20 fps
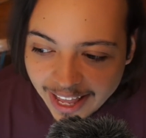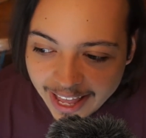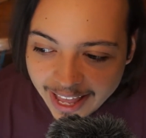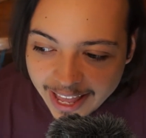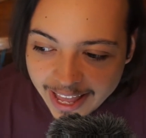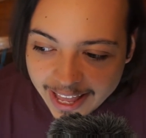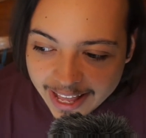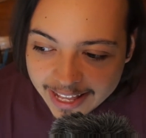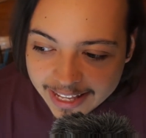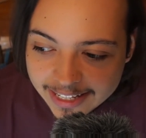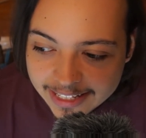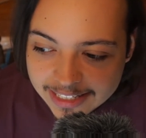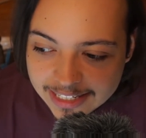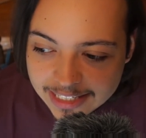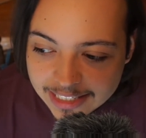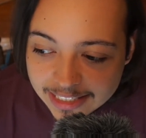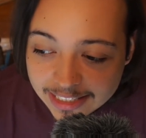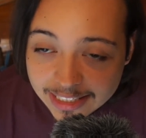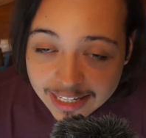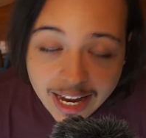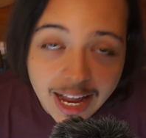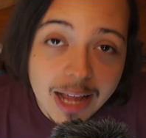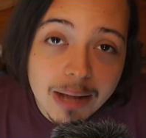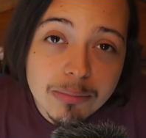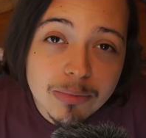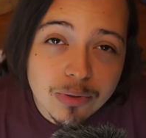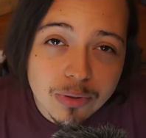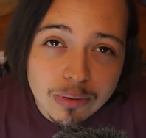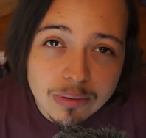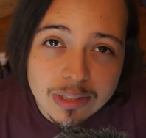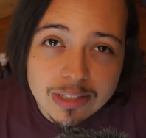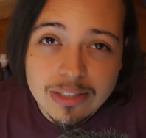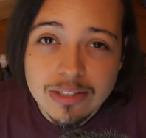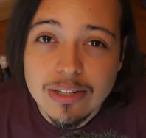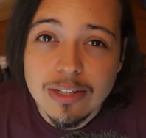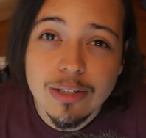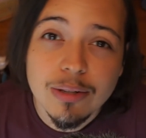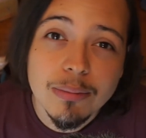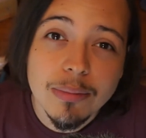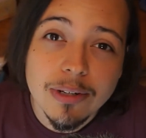and I'm sorry
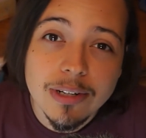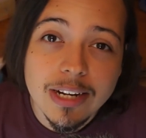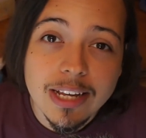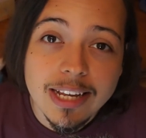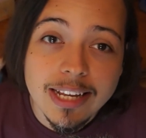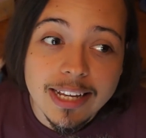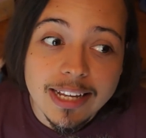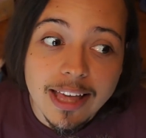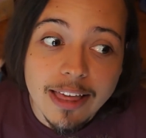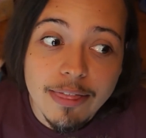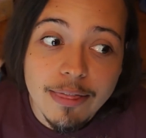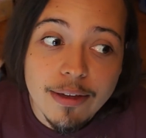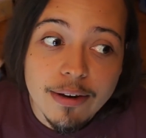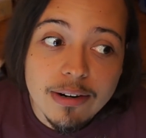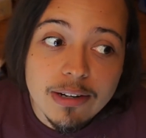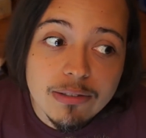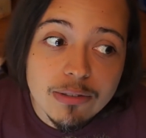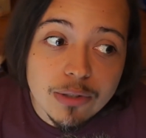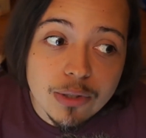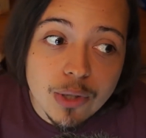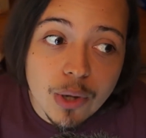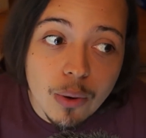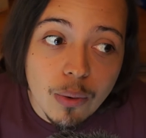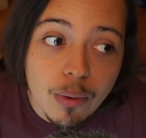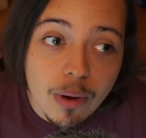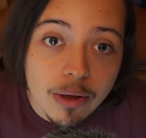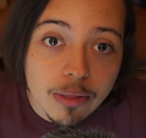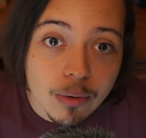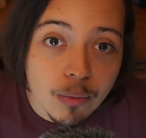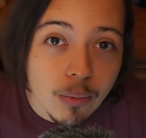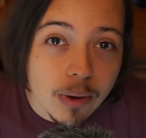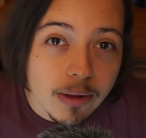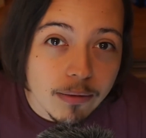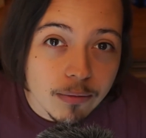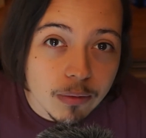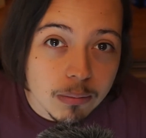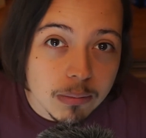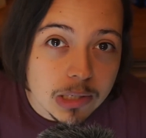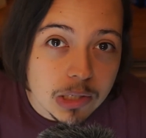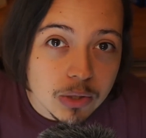Nintendo, but there is no other way
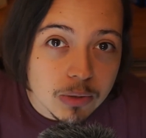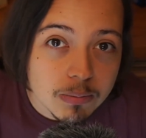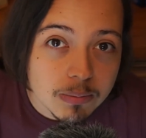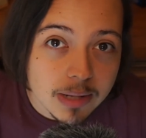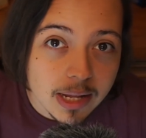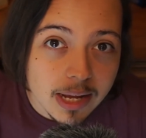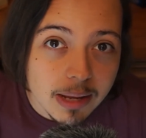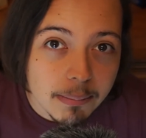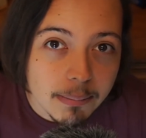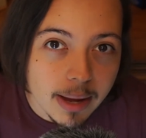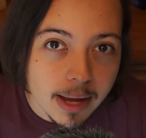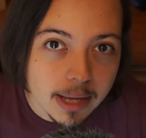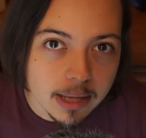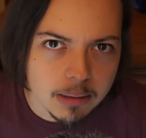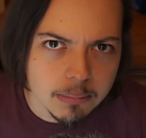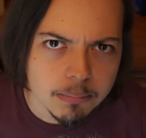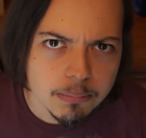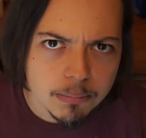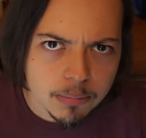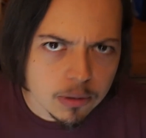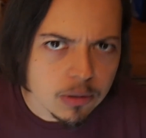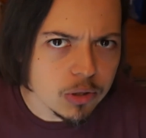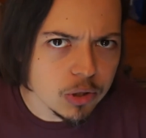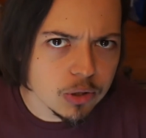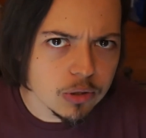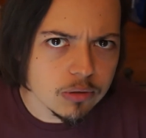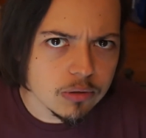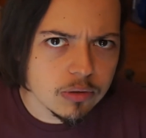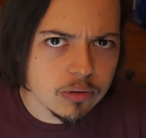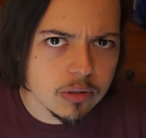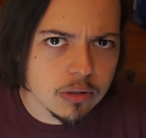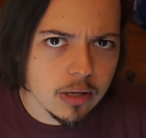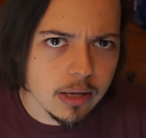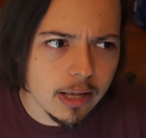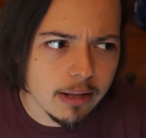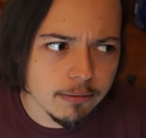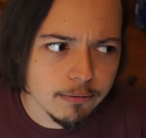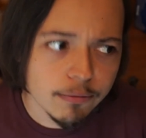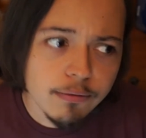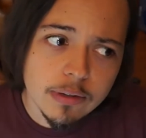for me to play my purchased
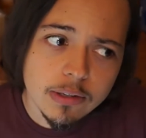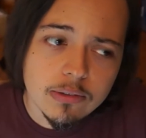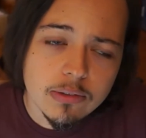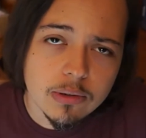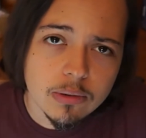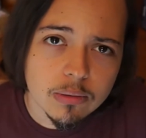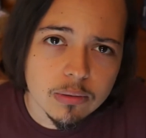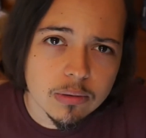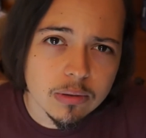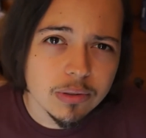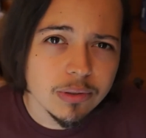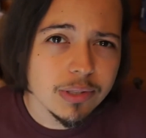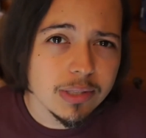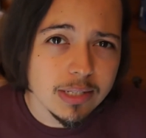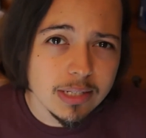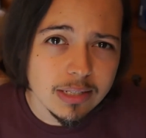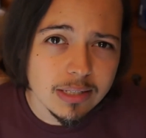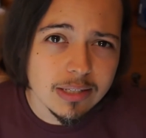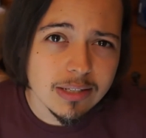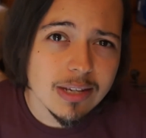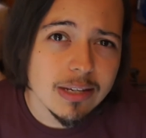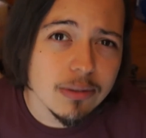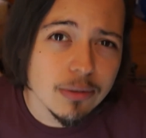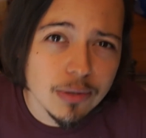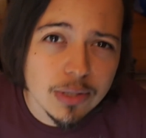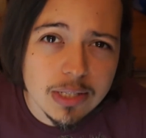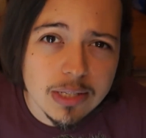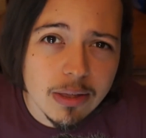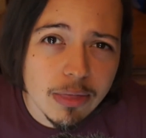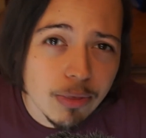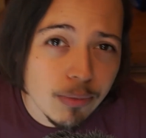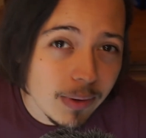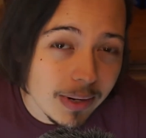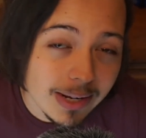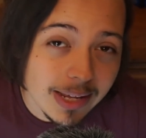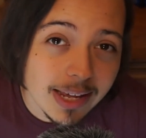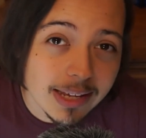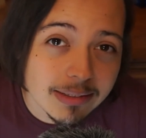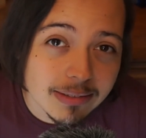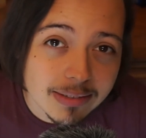and physical Nintendo
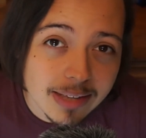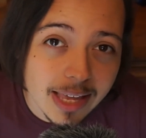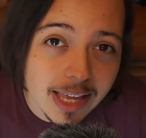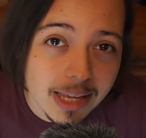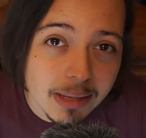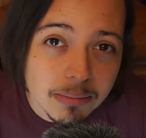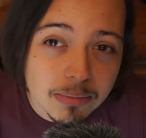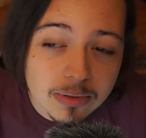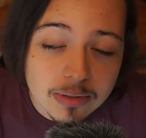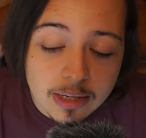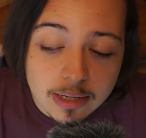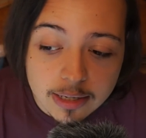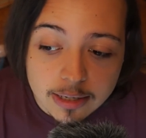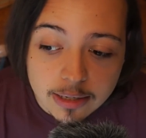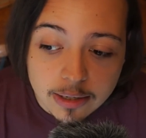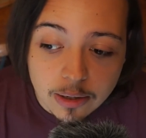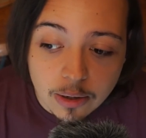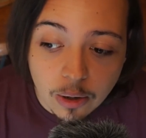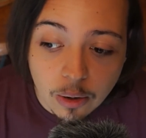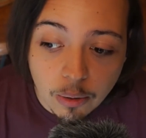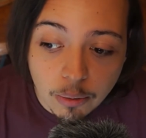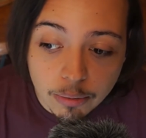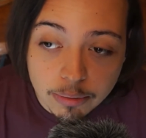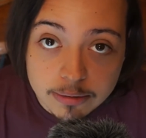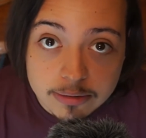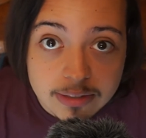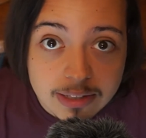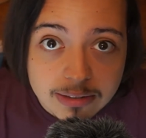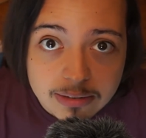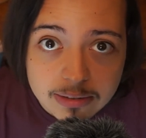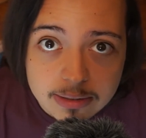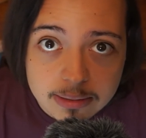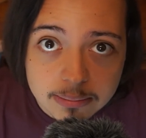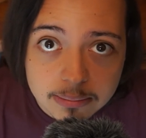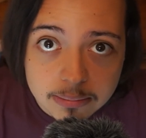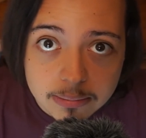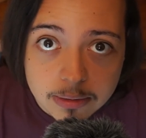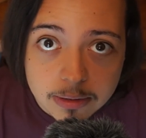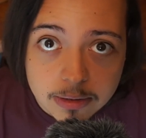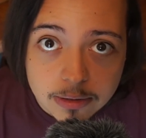3DS games on the
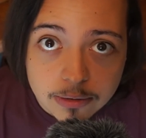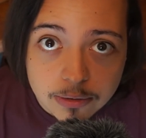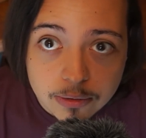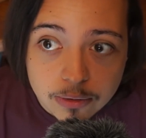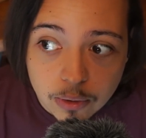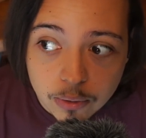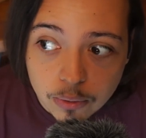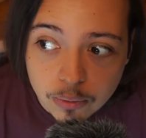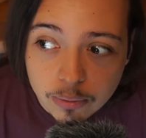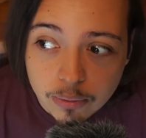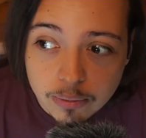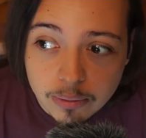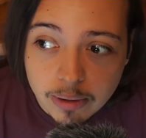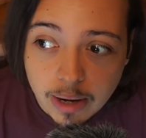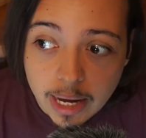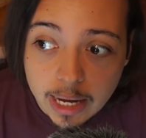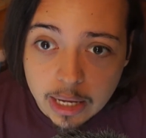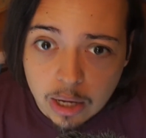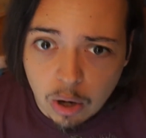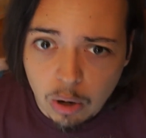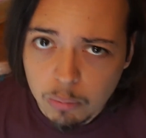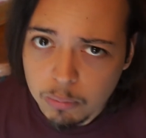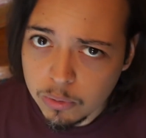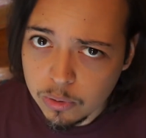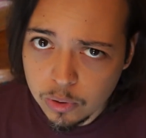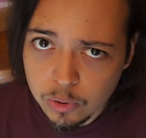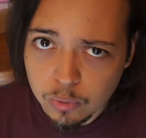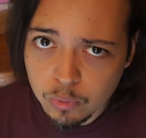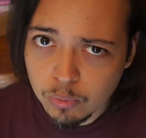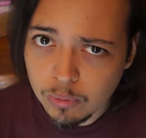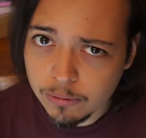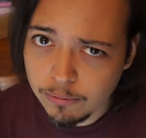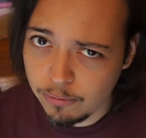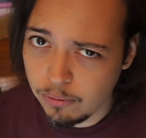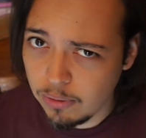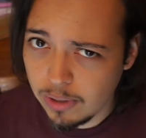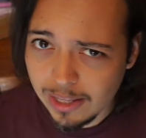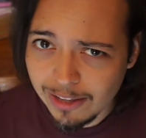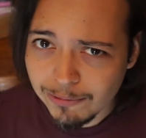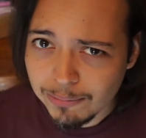system. So I hope you will
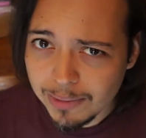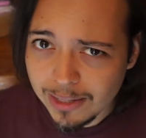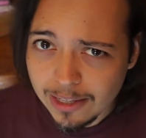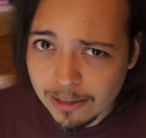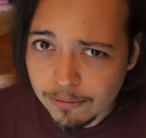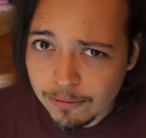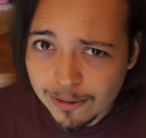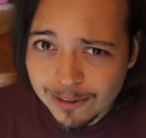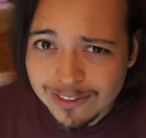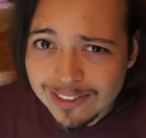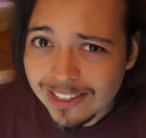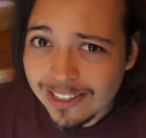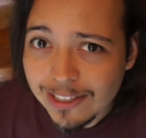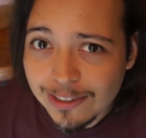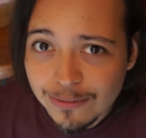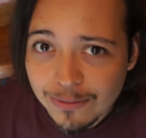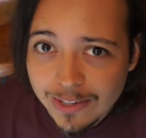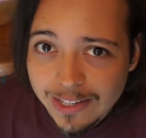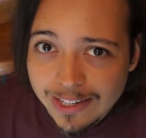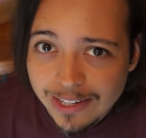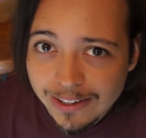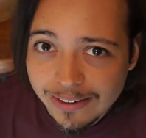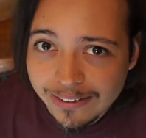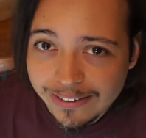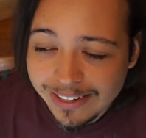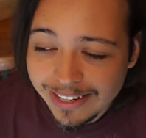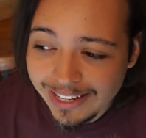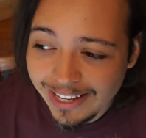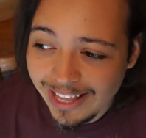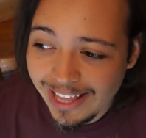forgive me if you see this video,